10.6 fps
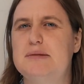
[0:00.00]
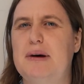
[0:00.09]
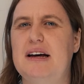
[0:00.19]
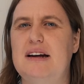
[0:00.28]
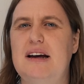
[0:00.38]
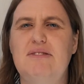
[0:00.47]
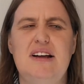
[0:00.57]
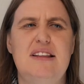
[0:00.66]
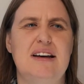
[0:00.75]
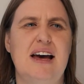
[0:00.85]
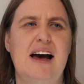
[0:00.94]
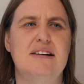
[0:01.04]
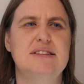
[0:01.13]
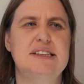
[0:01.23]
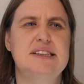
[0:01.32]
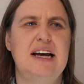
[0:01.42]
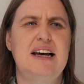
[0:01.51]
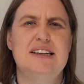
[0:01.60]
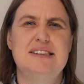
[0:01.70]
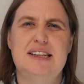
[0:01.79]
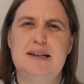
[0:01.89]
but everything else
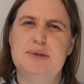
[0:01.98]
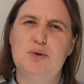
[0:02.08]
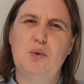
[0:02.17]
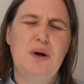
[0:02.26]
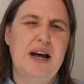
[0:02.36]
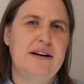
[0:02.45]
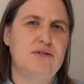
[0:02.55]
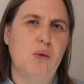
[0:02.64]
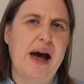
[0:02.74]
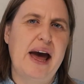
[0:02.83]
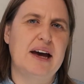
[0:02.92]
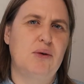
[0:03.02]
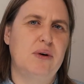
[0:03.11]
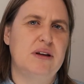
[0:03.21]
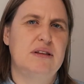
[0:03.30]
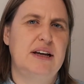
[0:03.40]
seems all out of whack with